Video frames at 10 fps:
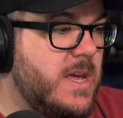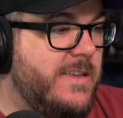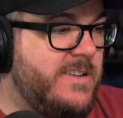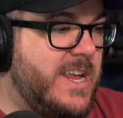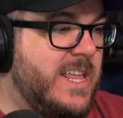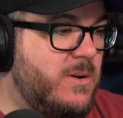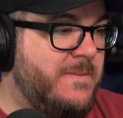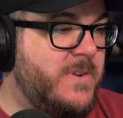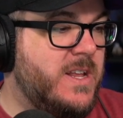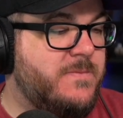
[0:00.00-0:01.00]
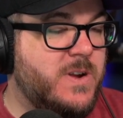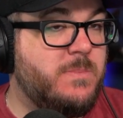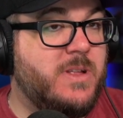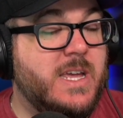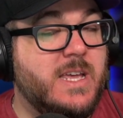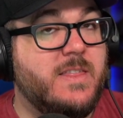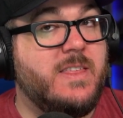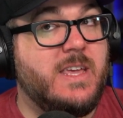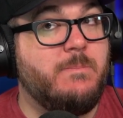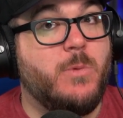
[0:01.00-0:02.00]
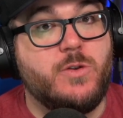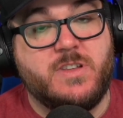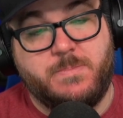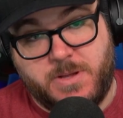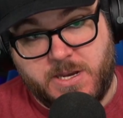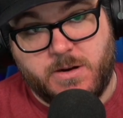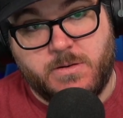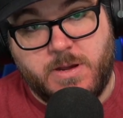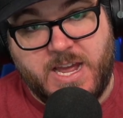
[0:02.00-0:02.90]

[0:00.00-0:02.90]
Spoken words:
Isn't Halo Infinite free to play? The multiplayer